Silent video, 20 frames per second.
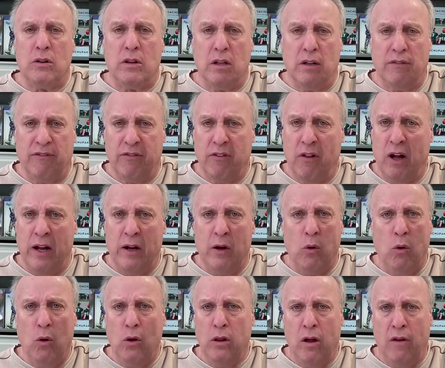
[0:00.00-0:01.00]
to fly
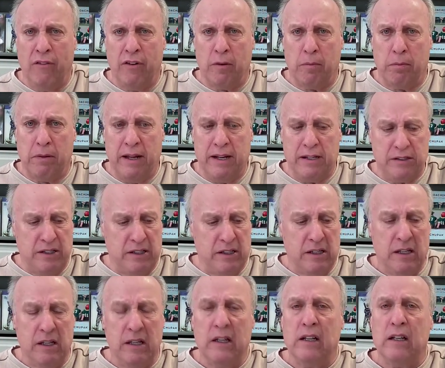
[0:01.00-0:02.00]
all over the place
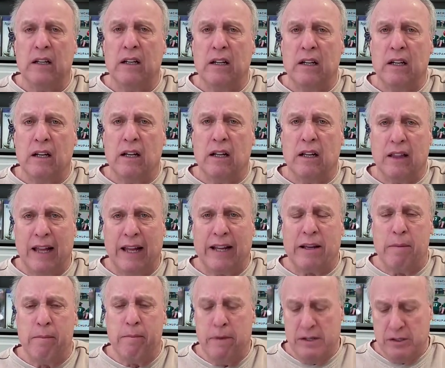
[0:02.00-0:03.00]

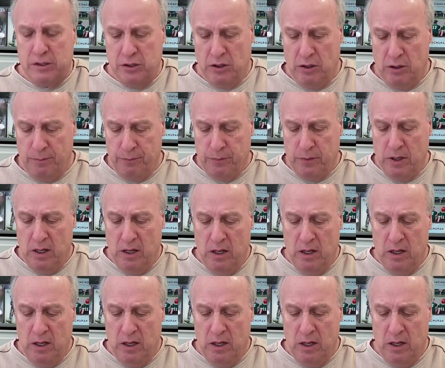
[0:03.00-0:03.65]
like a missile.